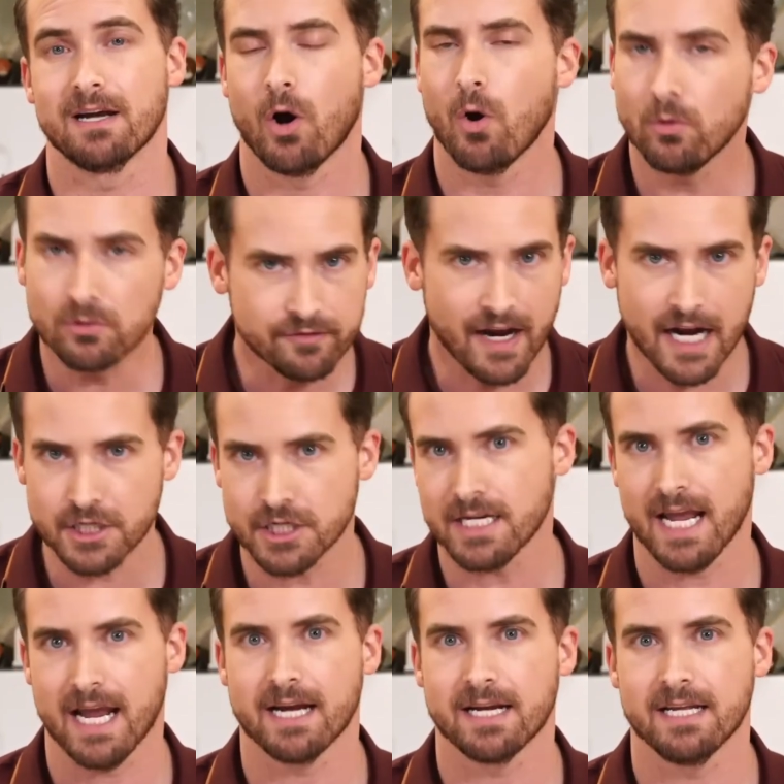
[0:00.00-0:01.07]
Old-fashioned
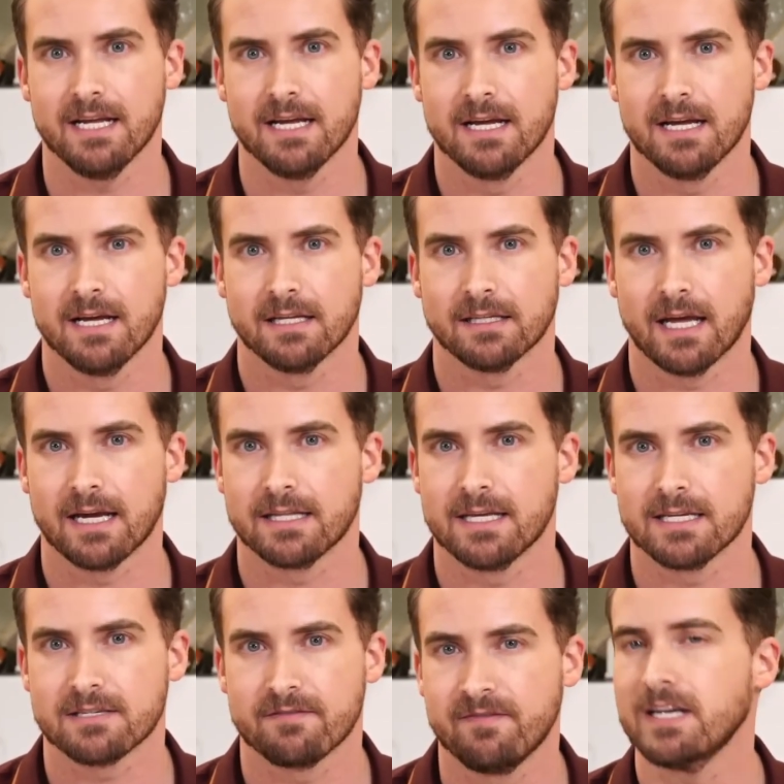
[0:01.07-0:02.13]
candy like
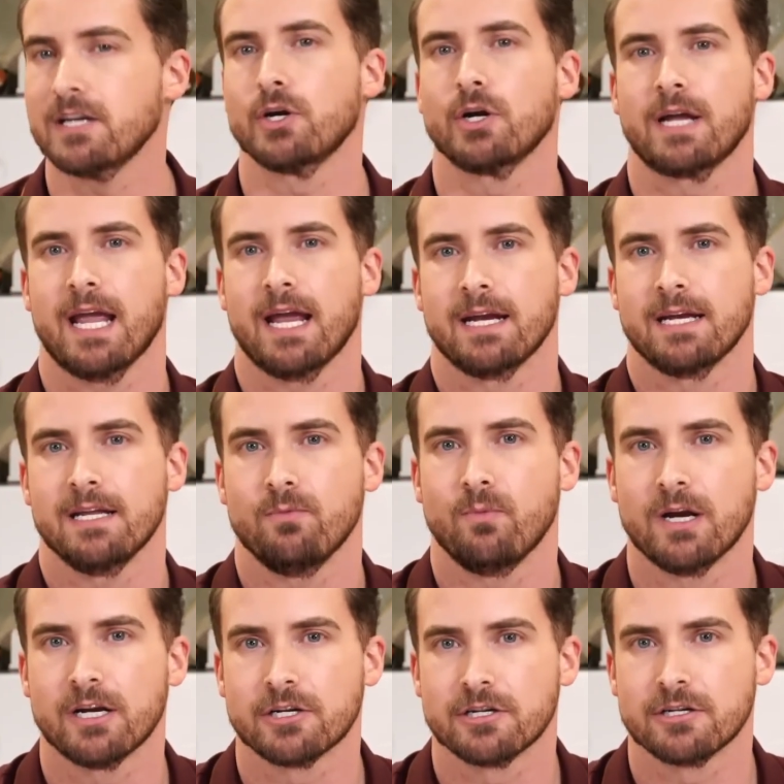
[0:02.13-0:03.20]
this vinegar candy,
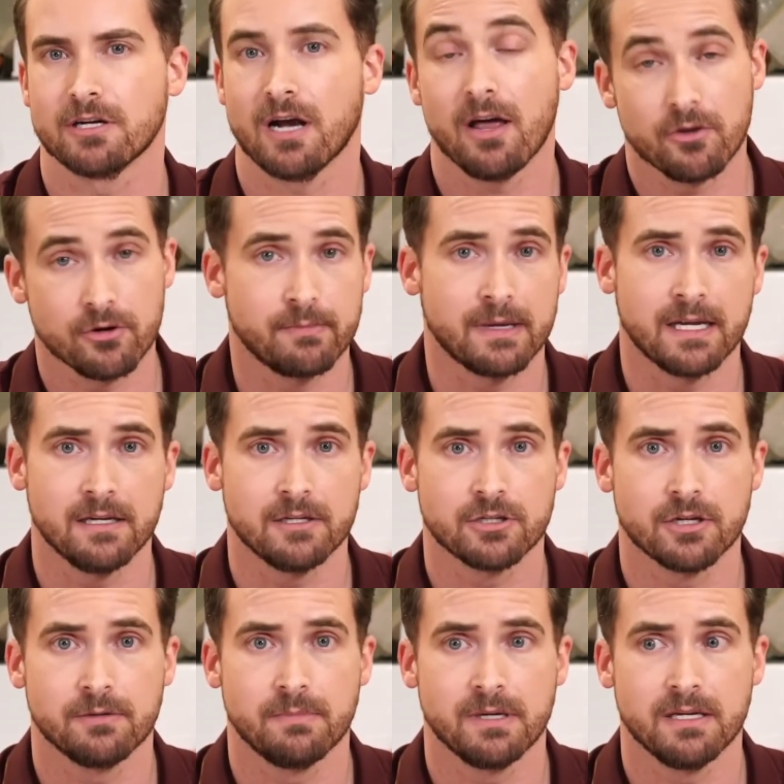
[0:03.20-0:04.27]
which other me
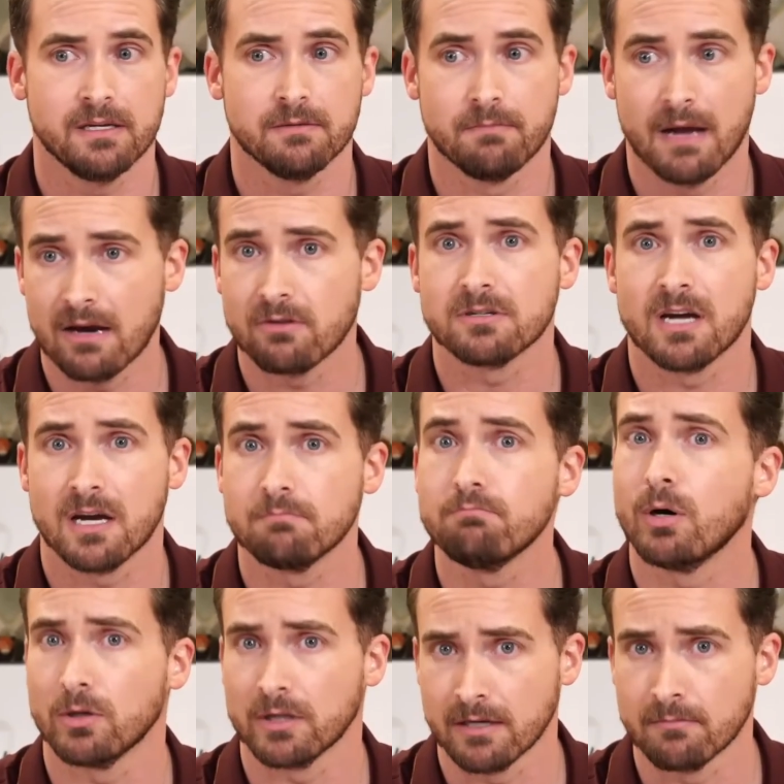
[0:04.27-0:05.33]
should be about done
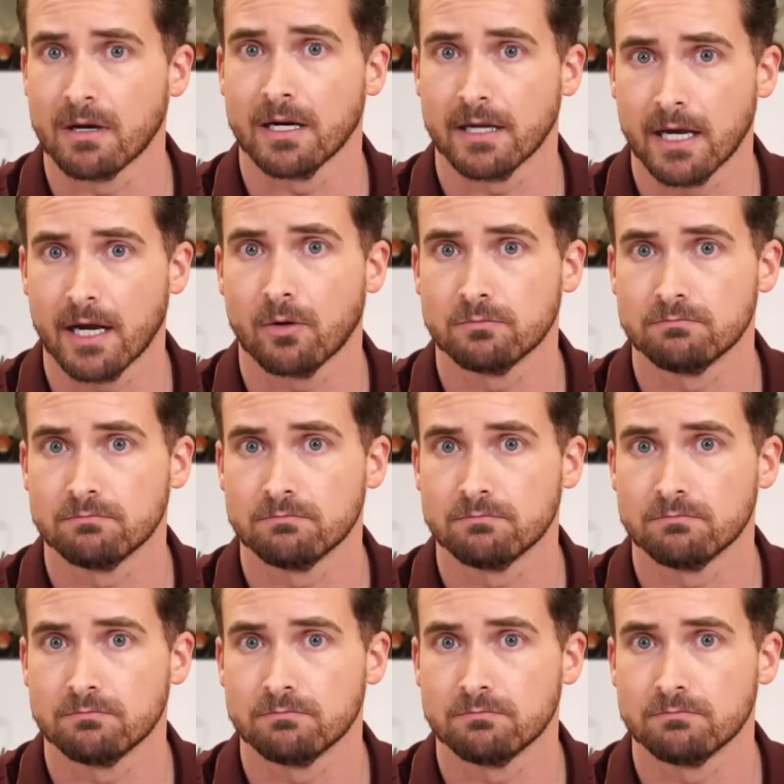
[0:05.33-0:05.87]
pulling by now.